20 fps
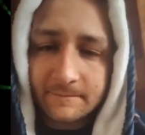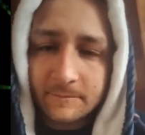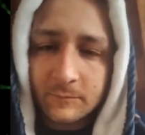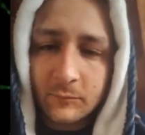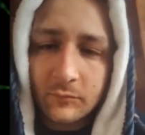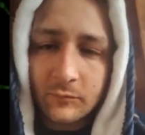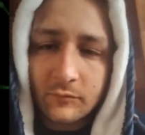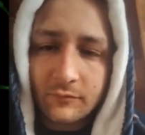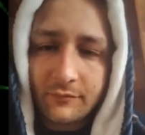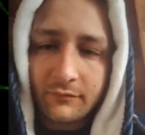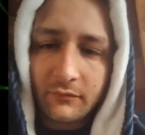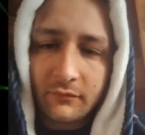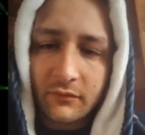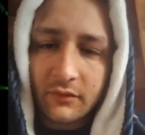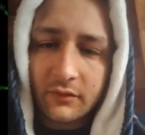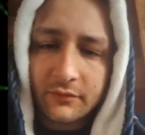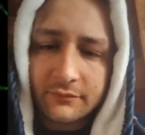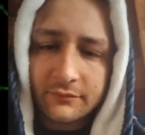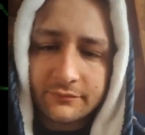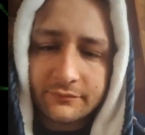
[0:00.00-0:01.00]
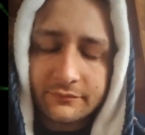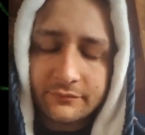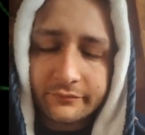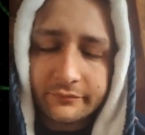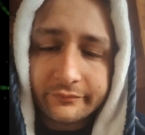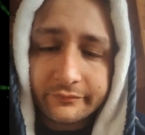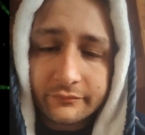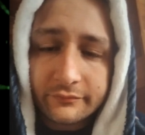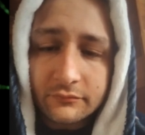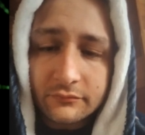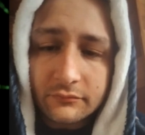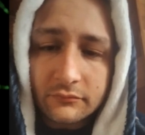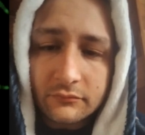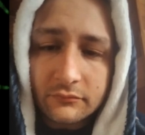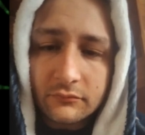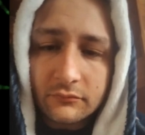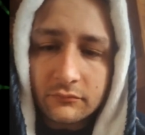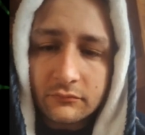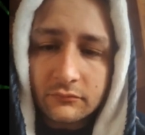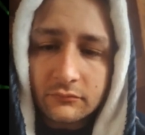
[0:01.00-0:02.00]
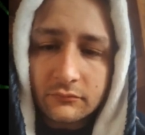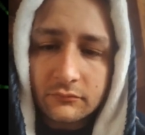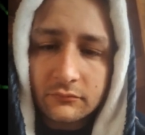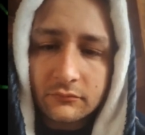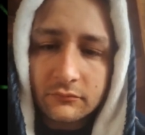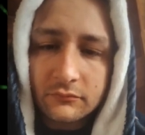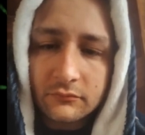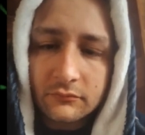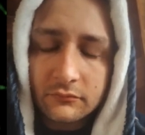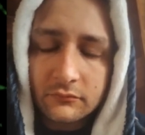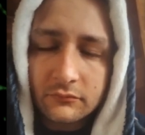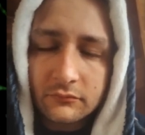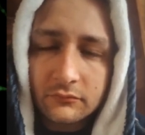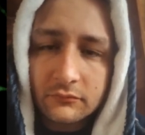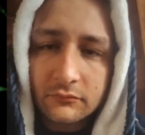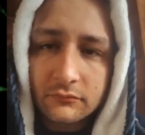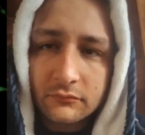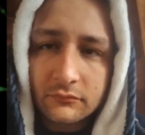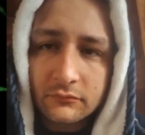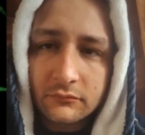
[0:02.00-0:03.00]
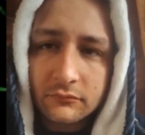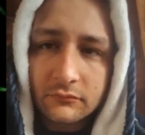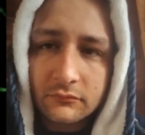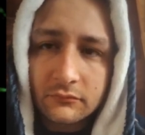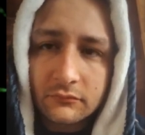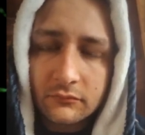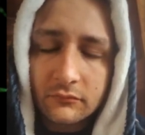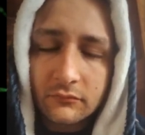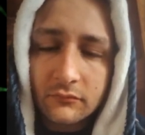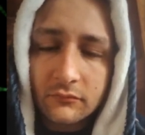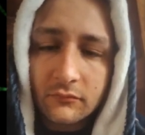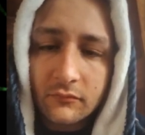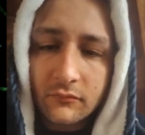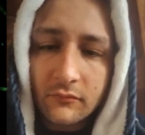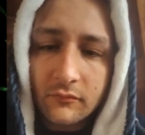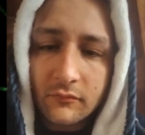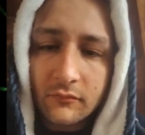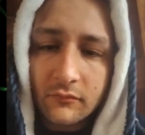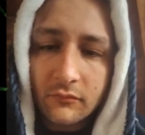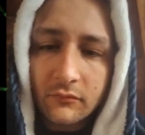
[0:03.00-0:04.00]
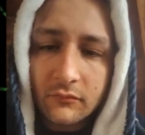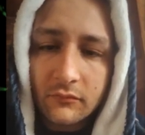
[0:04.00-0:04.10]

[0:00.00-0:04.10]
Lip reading: (no one is talking)